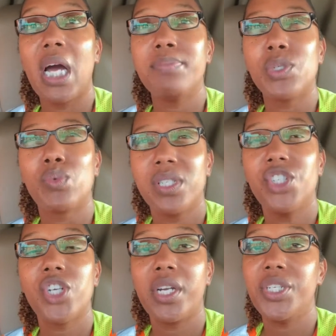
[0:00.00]
I'm just really
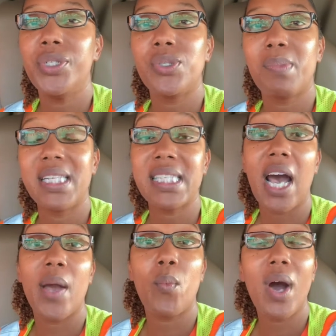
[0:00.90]
trying to use my
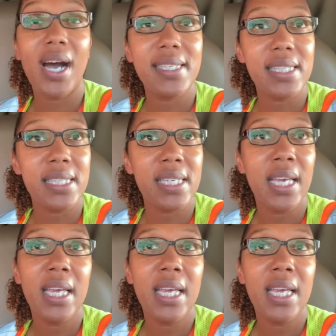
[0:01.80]
time wisely.